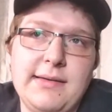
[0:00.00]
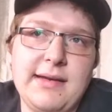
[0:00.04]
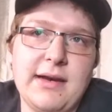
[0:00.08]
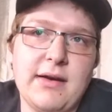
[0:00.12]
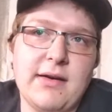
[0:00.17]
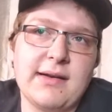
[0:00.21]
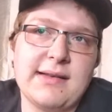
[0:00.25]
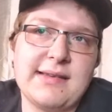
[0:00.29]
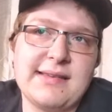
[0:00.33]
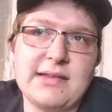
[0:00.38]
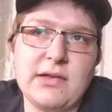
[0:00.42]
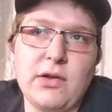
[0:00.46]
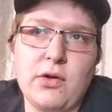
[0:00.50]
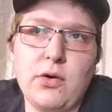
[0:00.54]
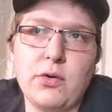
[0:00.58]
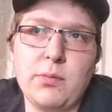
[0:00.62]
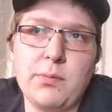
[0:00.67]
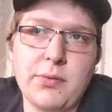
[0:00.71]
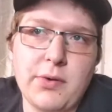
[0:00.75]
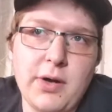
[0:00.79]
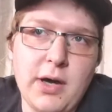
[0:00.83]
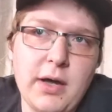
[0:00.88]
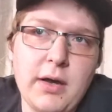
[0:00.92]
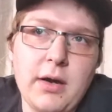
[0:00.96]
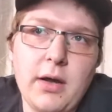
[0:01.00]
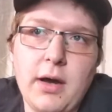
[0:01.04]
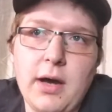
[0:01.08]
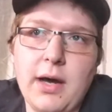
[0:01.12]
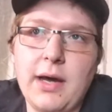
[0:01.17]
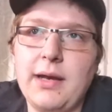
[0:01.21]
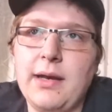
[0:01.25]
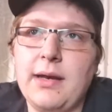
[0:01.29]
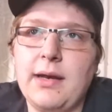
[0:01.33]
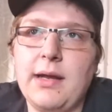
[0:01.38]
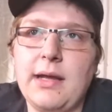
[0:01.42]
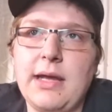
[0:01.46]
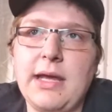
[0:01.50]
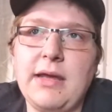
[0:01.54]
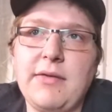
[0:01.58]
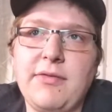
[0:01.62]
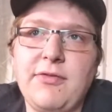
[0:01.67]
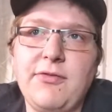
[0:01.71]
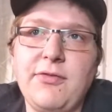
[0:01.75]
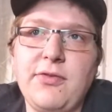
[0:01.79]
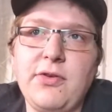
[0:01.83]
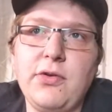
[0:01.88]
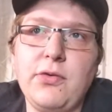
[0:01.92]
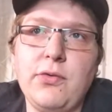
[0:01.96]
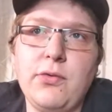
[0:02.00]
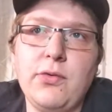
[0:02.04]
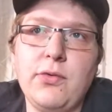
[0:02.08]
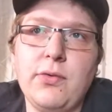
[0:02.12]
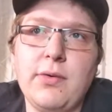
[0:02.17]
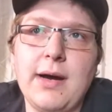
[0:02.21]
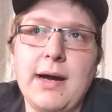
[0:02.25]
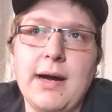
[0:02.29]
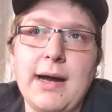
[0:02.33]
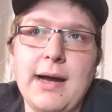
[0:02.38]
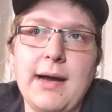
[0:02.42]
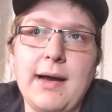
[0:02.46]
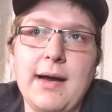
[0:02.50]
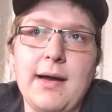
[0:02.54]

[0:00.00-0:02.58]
Derek Sloan brought on a few